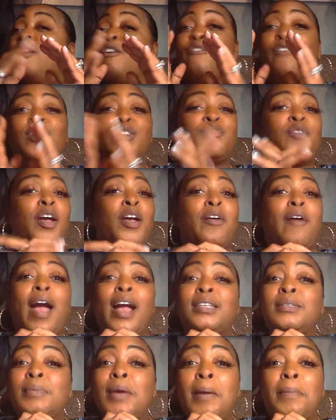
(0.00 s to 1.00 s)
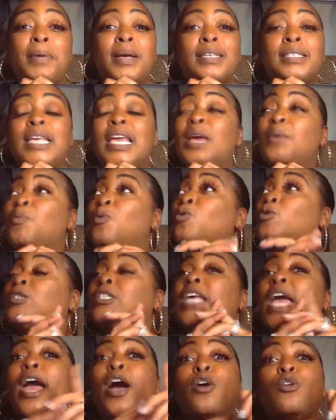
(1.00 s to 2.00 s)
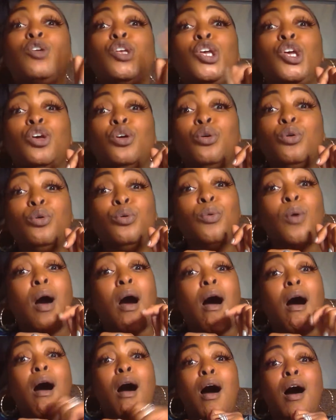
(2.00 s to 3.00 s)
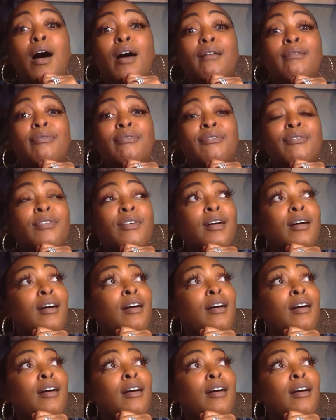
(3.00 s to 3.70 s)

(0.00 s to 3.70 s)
First of all, he cracks me up because he will tell you off.